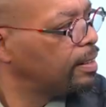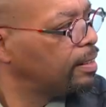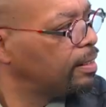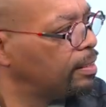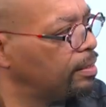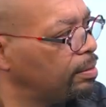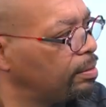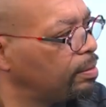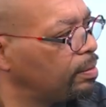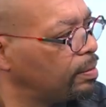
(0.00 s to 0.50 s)

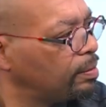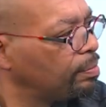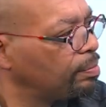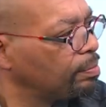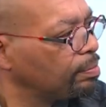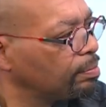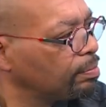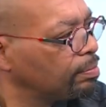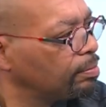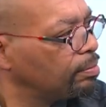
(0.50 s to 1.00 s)

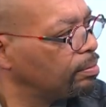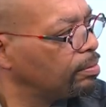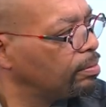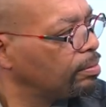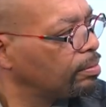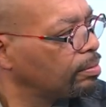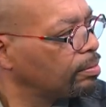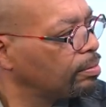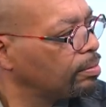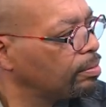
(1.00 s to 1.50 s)

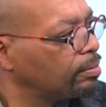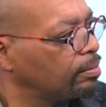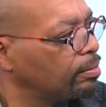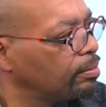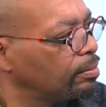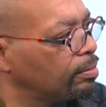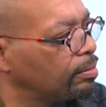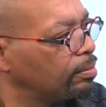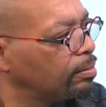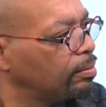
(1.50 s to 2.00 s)

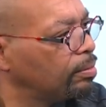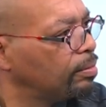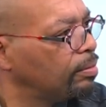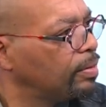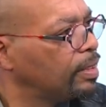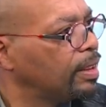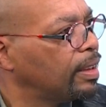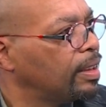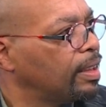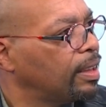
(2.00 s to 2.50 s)

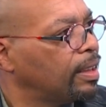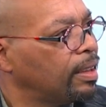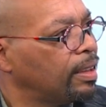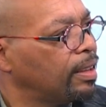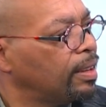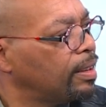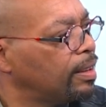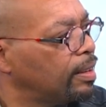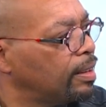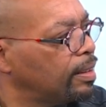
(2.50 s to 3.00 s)

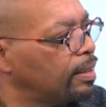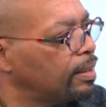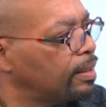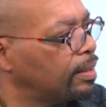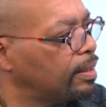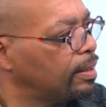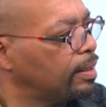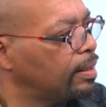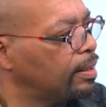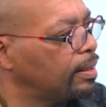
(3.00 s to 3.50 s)

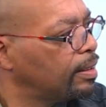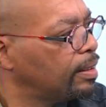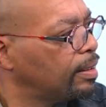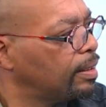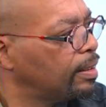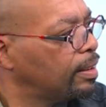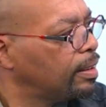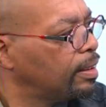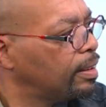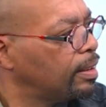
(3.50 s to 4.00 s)

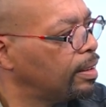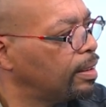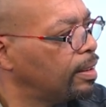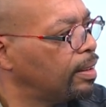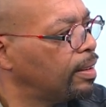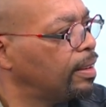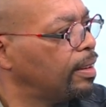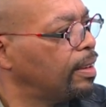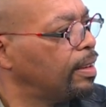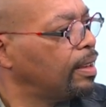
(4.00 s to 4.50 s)

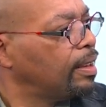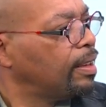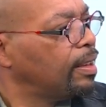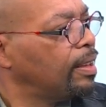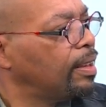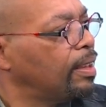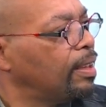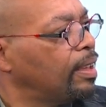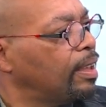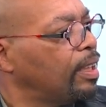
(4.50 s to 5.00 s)

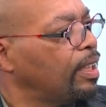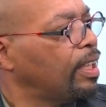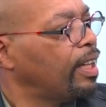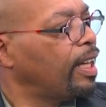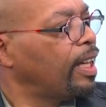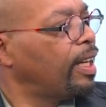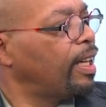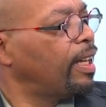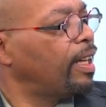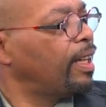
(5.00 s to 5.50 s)

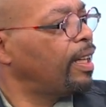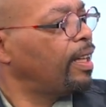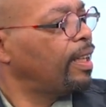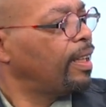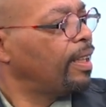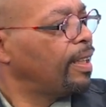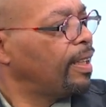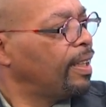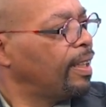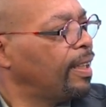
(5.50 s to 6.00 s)

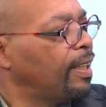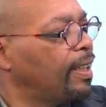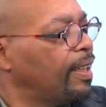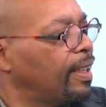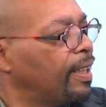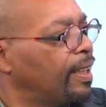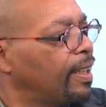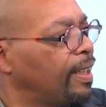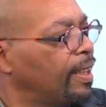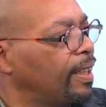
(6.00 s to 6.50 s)

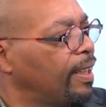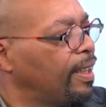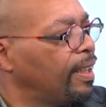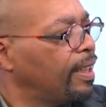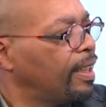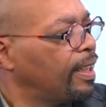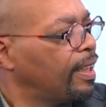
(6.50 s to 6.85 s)
The person shown says nothing.